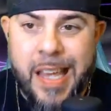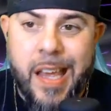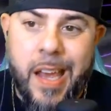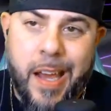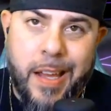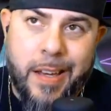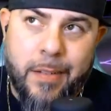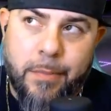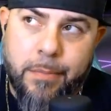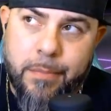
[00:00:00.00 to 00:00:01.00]

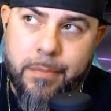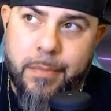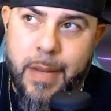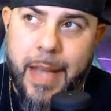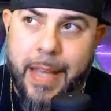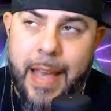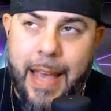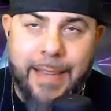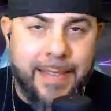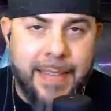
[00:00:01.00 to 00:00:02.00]
And
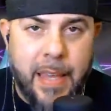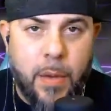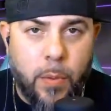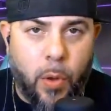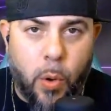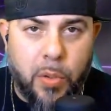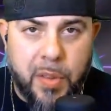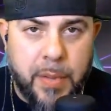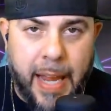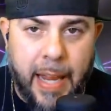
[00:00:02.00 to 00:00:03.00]
I see with the whole thing
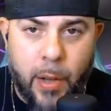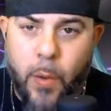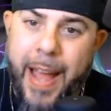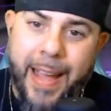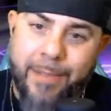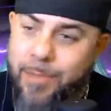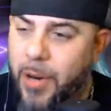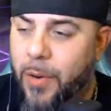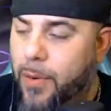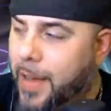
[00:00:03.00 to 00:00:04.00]
with Halo. I'm
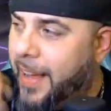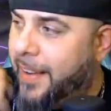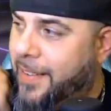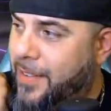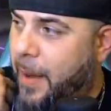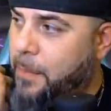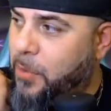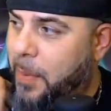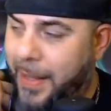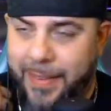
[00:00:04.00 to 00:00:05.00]
just
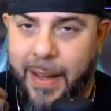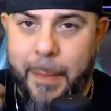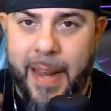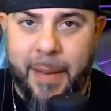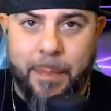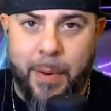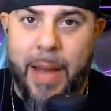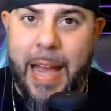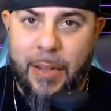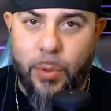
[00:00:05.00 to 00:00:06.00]
being a dick about it, but
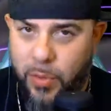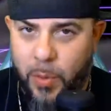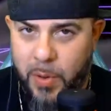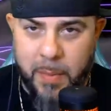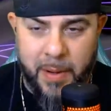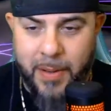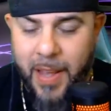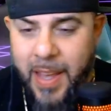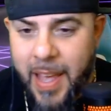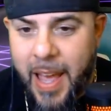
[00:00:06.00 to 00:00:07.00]
I do see what you mean.
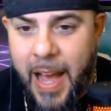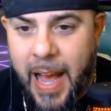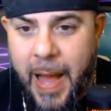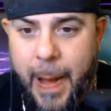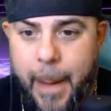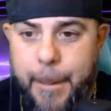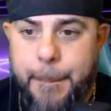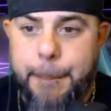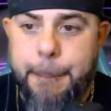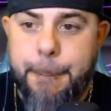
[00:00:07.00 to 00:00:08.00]

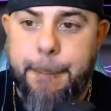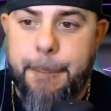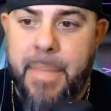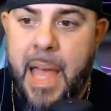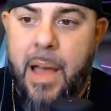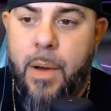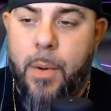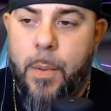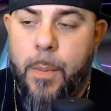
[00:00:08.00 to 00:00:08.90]
Now,